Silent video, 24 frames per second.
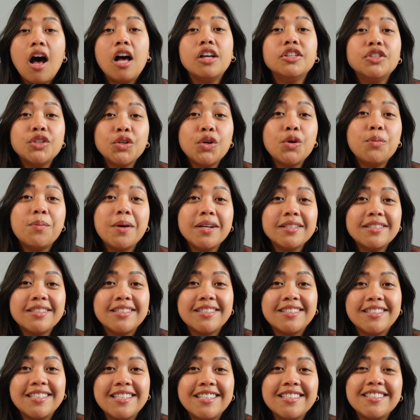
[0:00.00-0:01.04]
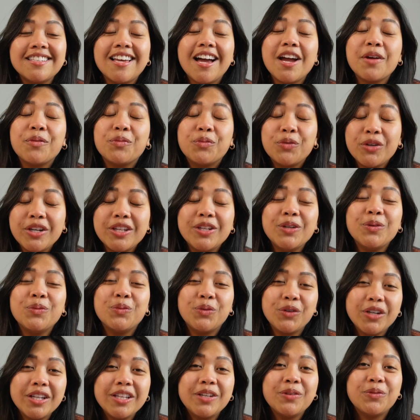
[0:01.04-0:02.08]
Also, amongst the scenes, I really
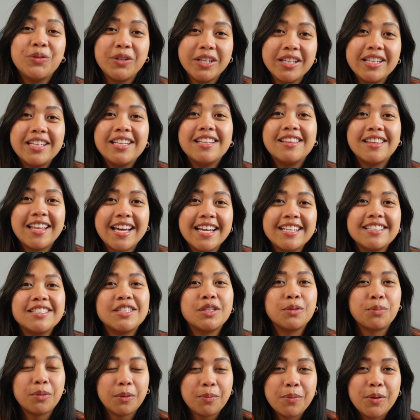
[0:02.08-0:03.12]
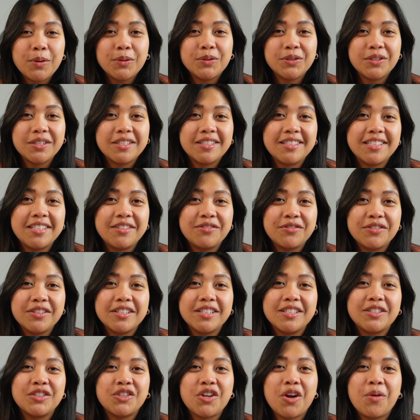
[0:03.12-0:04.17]
liked the proposal scene for
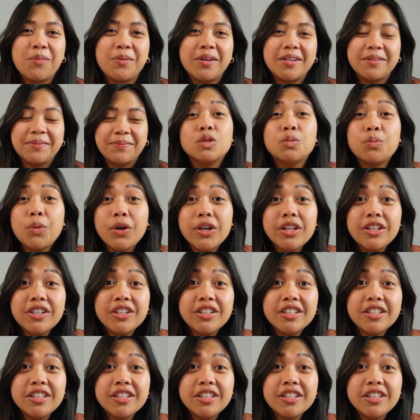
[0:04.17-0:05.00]
this drama. Spoiler